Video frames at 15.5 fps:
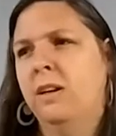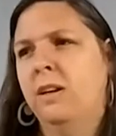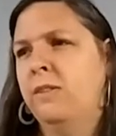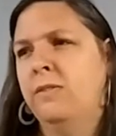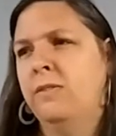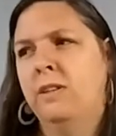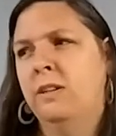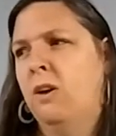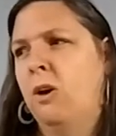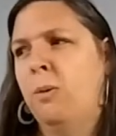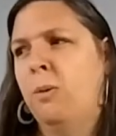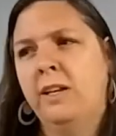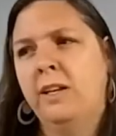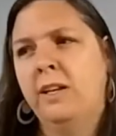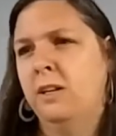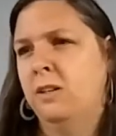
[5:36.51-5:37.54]
even in all
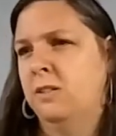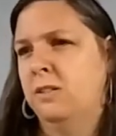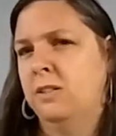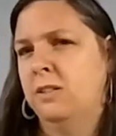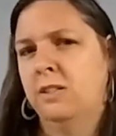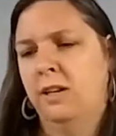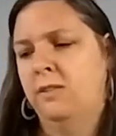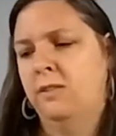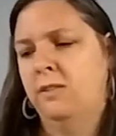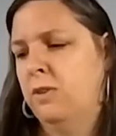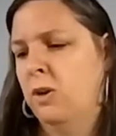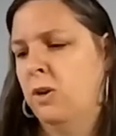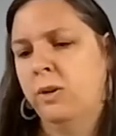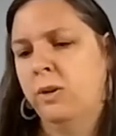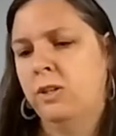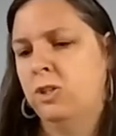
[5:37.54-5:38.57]
my years of
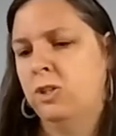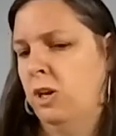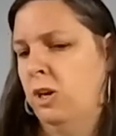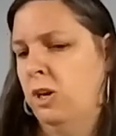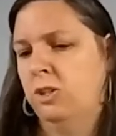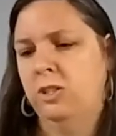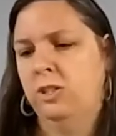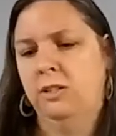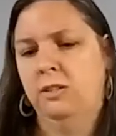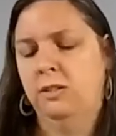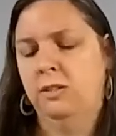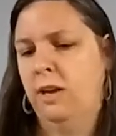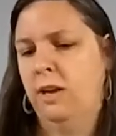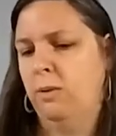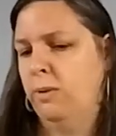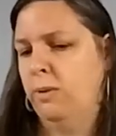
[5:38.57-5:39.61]
going to church
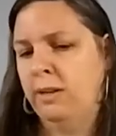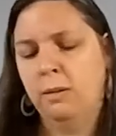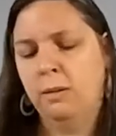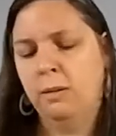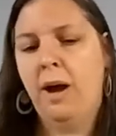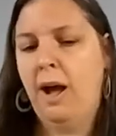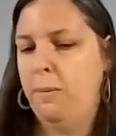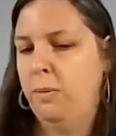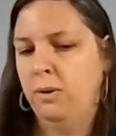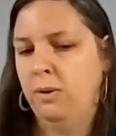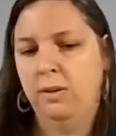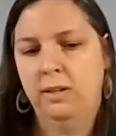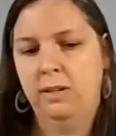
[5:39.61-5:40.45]
and reading the Bible.